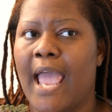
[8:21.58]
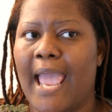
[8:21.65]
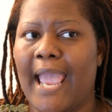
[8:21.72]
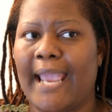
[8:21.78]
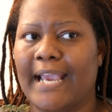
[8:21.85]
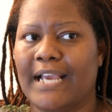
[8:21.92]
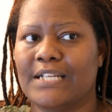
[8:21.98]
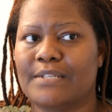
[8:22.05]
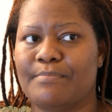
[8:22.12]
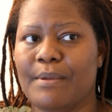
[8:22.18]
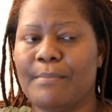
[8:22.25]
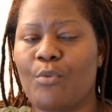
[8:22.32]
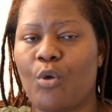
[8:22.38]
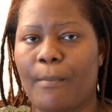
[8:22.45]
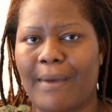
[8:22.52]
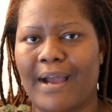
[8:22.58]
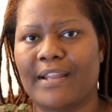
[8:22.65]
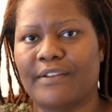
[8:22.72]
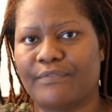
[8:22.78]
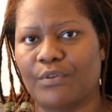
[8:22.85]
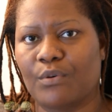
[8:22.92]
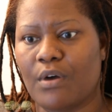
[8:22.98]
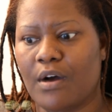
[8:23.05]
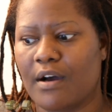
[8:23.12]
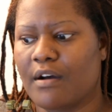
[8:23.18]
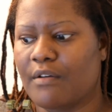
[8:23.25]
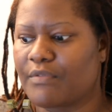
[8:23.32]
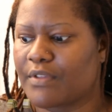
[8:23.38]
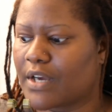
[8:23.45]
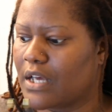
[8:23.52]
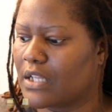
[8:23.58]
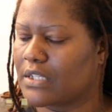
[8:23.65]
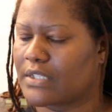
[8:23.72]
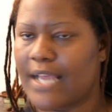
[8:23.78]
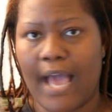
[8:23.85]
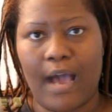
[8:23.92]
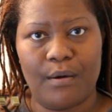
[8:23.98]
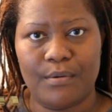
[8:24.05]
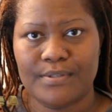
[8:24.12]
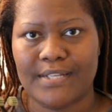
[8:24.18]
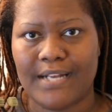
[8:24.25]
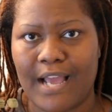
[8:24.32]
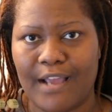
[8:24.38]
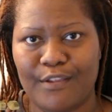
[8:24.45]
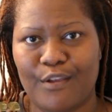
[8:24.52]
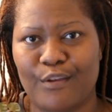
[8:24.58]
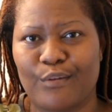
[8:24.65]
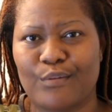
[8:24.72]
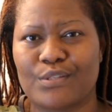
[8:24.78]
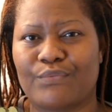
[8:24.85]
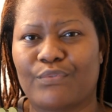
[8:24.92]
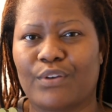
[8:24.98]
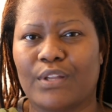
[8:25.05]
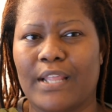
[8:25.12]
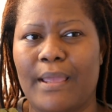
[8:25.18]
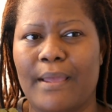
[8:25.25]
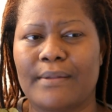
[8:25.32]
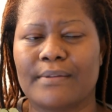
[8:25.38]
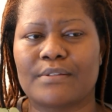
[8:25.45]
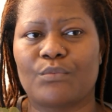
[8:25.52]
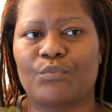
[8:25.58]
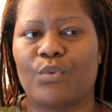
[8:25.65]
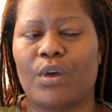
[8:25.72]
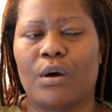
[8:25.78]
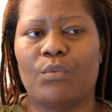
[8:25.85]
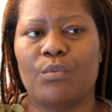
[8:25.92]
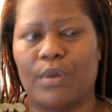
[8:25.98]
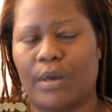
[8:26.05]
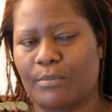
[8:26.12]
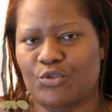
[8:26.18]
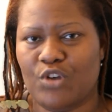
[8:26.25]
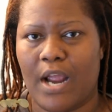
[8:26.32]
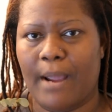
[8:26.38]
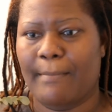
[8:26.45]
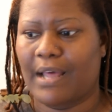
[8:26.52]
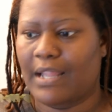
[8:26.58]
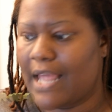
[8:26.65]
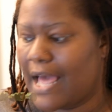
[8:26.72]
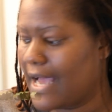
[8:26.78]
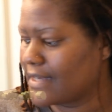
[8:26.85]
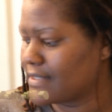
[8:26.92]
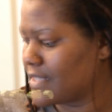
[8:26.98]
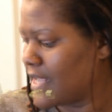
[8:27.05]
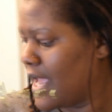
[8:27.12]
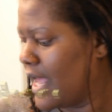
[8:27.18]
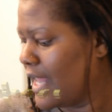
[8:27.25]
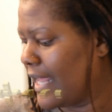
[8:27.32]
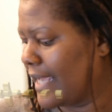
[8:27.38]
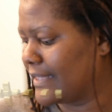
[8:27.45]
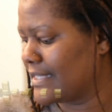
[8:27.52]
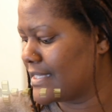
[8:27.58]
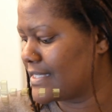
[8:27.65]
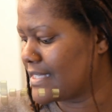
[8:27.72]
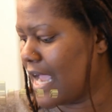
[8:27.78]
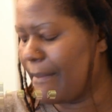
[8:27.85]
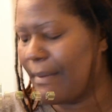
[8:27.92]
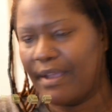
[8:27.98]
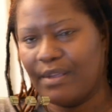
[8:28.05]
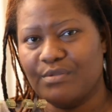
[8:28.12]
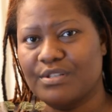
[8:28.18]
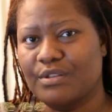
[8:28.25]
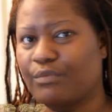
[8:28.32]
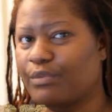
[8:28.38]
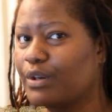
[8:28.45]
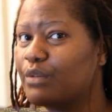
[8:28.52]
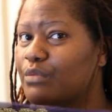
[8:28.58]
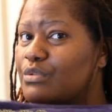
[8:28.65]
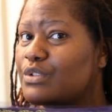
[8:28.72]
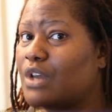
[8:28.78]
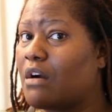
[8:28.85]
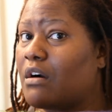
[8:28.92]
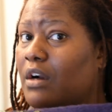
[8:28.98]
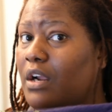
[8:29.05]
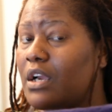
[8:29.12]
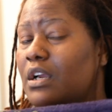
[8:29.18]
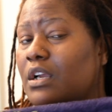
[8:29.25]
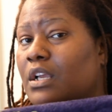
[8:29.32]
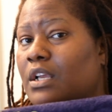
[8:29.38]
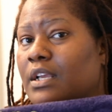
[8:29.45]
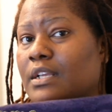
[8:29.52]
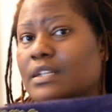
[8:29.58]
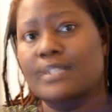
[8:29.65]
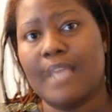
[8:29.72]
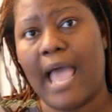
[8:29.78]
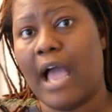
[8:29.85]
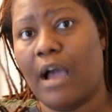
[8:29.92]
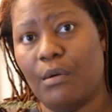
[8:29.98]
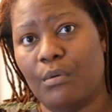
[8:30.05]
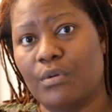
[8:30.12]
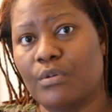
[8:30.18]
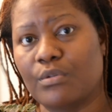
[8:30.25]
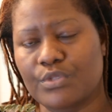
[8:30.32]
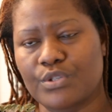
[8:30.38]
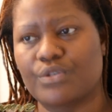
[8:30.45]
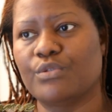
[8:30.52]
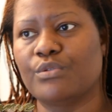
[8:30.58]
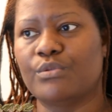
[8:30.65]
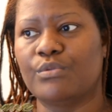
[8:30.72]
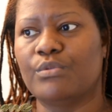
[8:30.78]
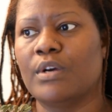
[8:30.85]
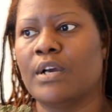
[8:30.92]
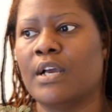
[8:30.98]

and be more mindful of the color towels that I use for lint. Well, when I'm drying my locks, like this time I used a real dark towel to